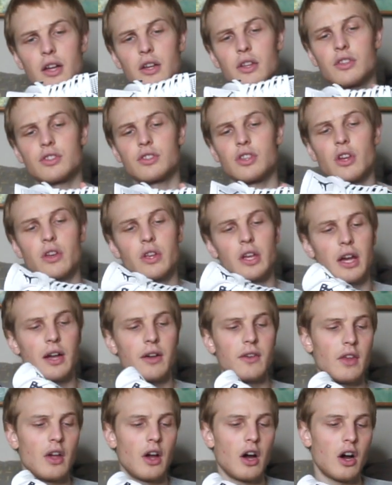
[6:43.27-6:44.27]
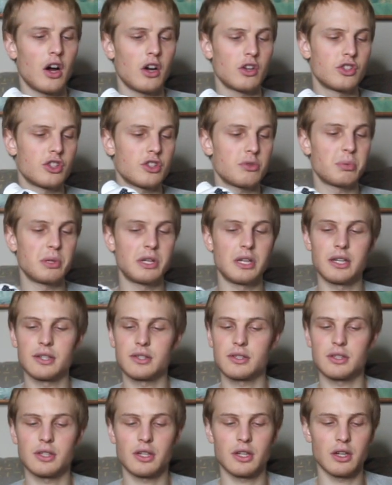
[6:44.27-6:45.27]
So yeah, I'll just be
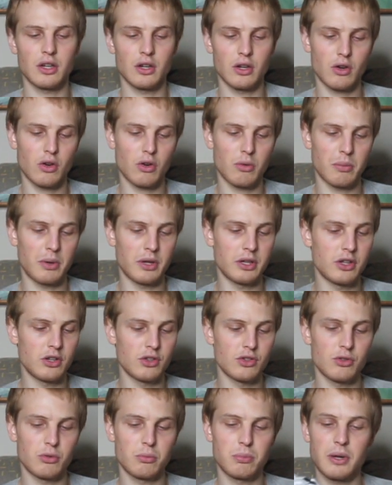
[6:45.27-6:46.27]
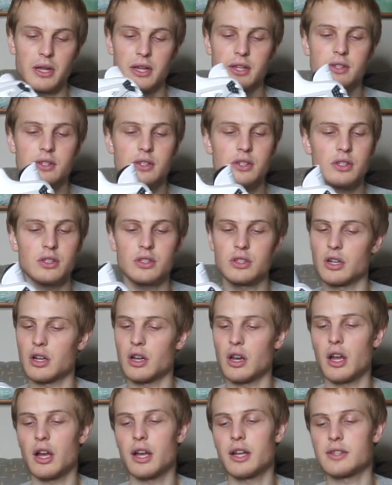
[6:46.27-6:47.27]
listing on my usual places to
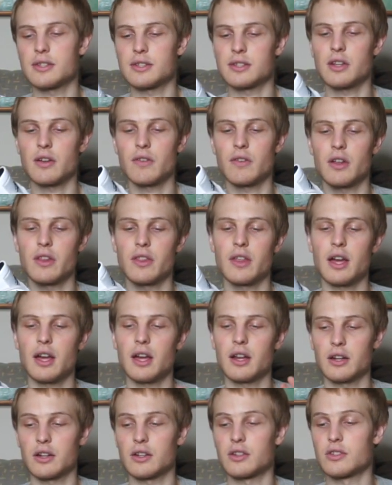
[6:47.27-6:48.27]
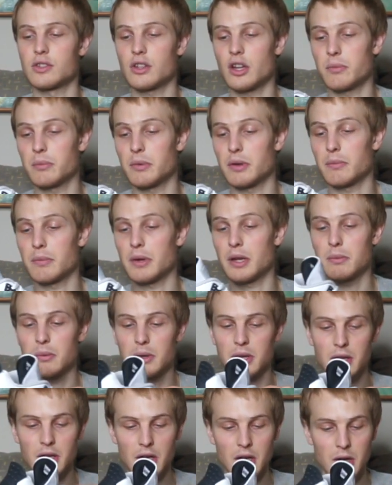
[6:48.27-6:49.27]
clients, stuff like that, and consignment maybe.